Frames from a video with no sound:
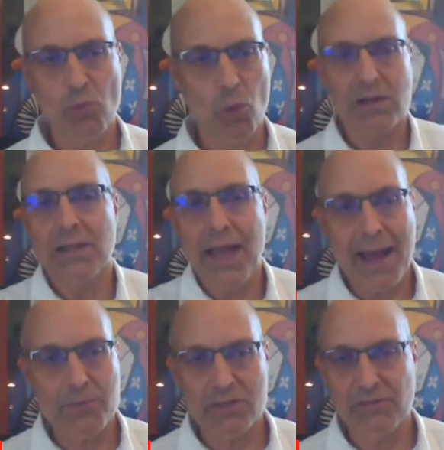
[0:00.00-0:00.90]
work
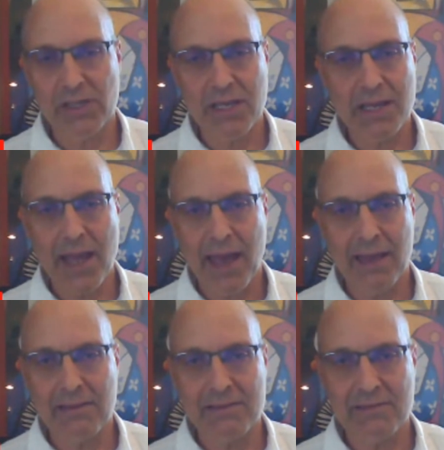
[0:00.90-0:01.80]
collaboratively
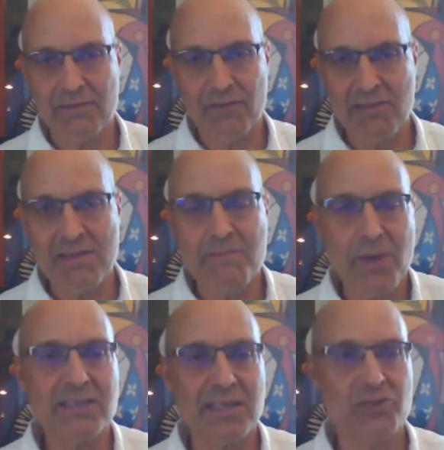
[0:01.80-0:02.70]
and in the
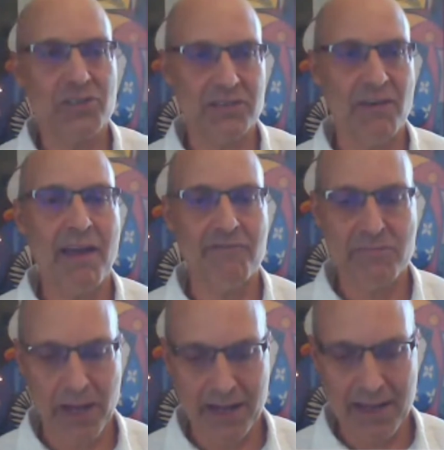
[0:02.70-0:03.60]
best interest of
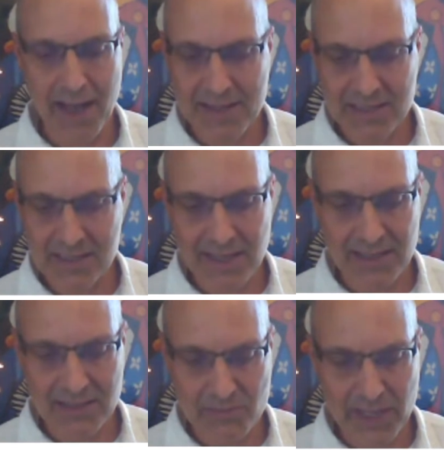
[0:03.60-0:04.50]
everybody. I just think
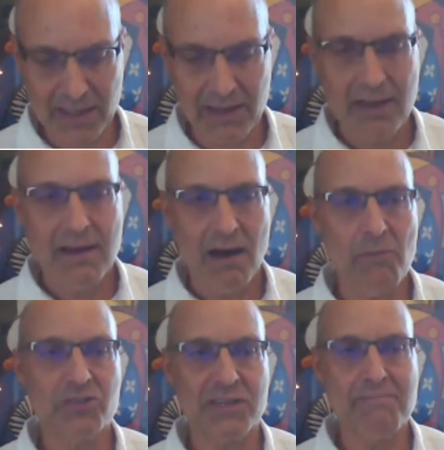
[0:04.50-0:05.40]
it's been
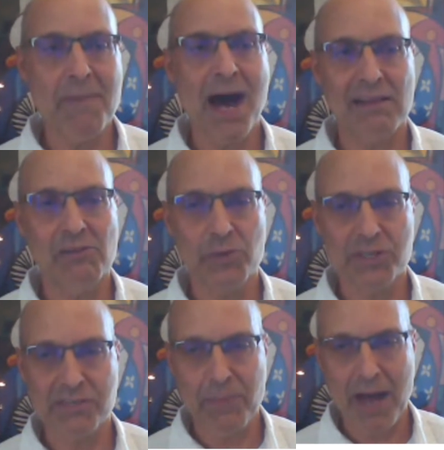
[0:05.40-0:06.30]
almost a model
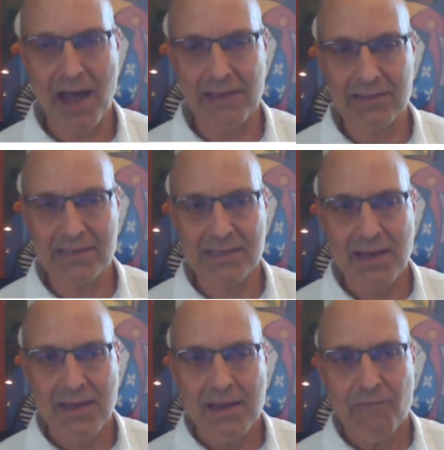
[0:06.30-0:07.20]
response
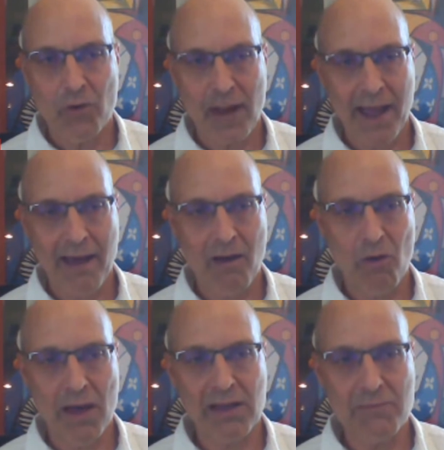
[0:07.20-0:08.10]
for
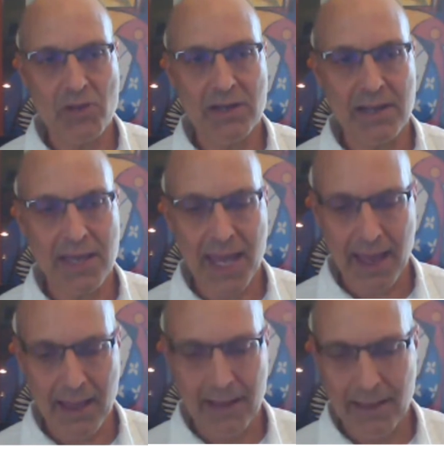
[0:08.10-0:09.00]
how a community
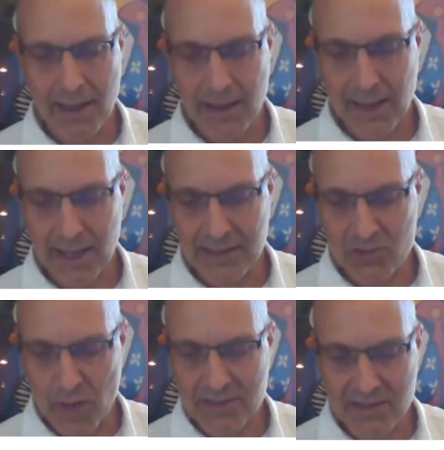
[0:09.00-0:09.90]
can
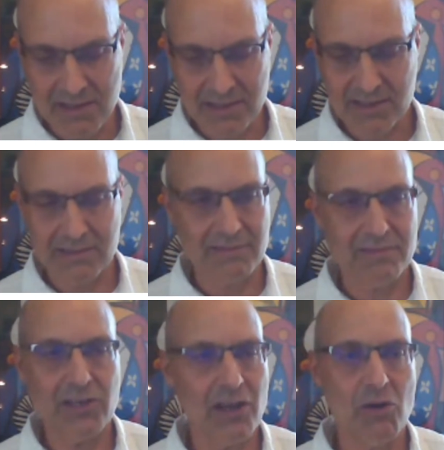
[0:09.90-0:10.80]
address
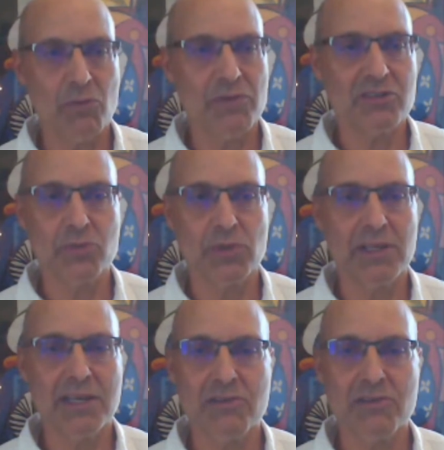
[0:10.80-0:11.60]
this, you know, this really